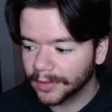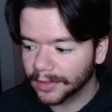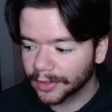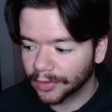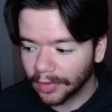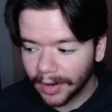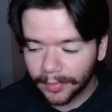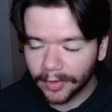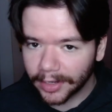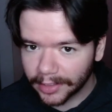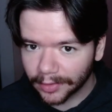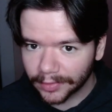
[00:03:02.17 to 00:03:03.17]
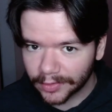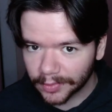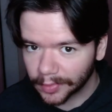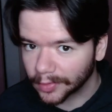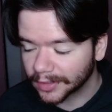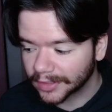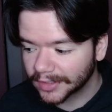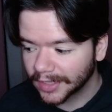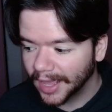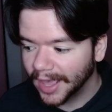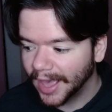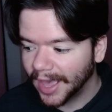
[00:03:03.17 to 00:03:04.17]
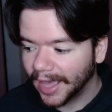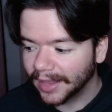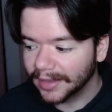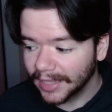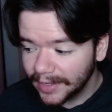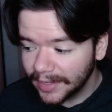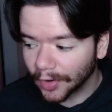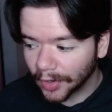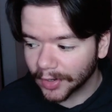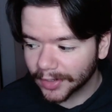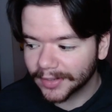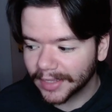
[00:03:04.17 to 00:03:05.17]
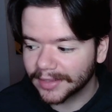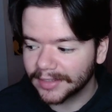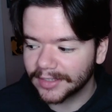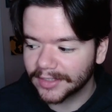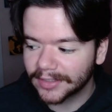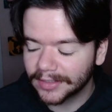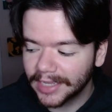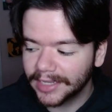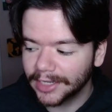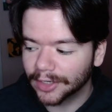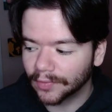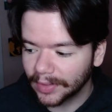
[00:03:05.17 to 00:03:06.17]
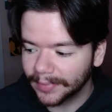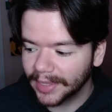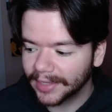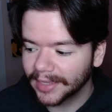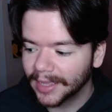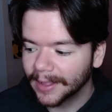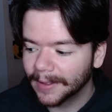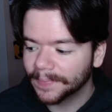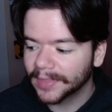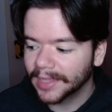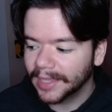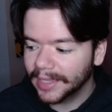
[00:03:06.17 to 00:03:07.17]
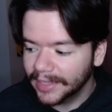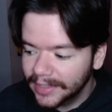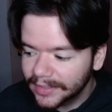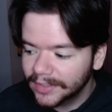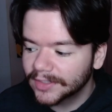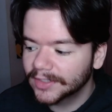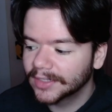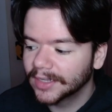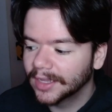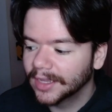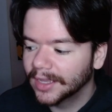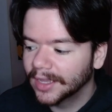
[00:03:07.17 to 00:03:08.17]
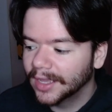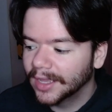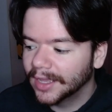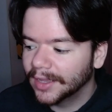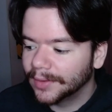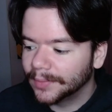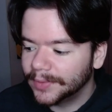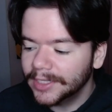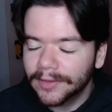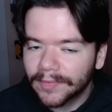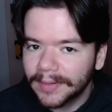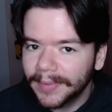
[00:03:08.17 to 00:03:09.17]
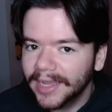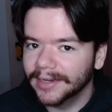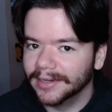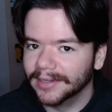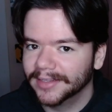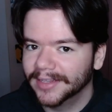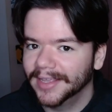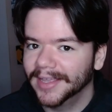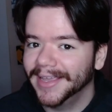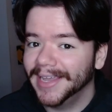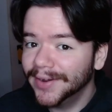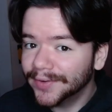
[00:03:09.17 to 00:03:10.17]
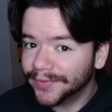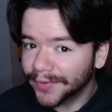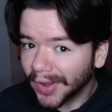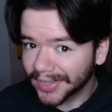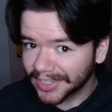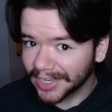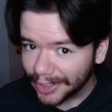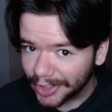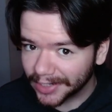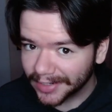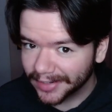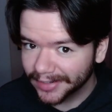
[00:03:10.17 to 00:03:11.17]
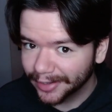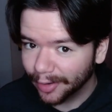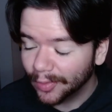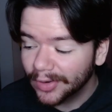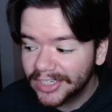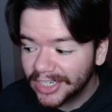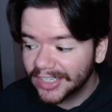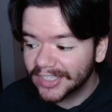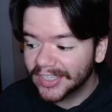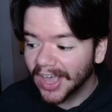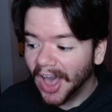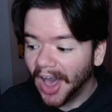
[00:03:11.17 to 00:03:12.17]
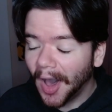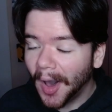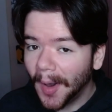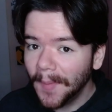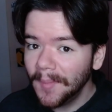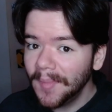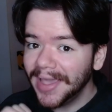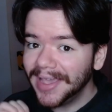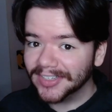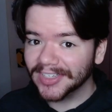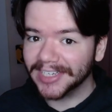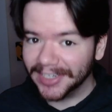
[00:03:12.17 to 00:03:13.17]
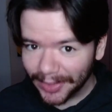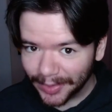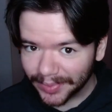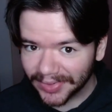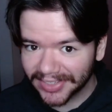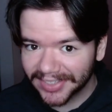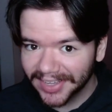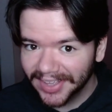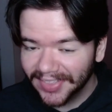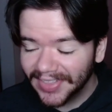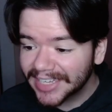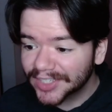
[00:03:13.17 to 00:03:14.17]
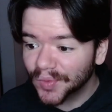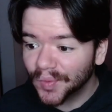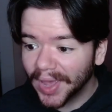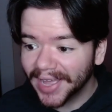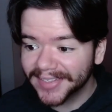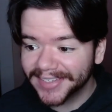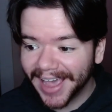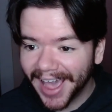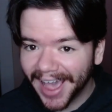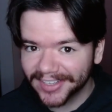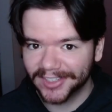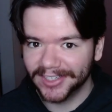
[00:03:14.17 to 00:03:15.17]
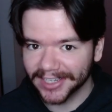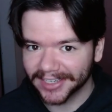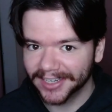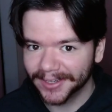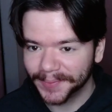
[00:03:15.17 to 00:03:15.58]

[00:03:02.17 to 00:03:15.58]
corroborating all these reports, and they've heard that the Snake Eater remake is being remade in Fox Engine, which is amazing news. That's fantastic.